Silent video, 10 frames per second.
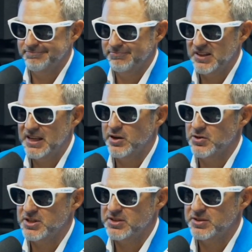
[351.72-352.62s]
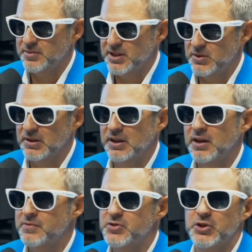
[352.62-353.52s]
ecosystem that you
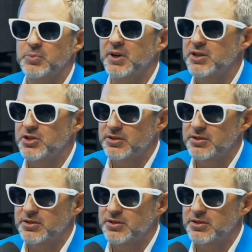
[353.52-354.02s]
love so much?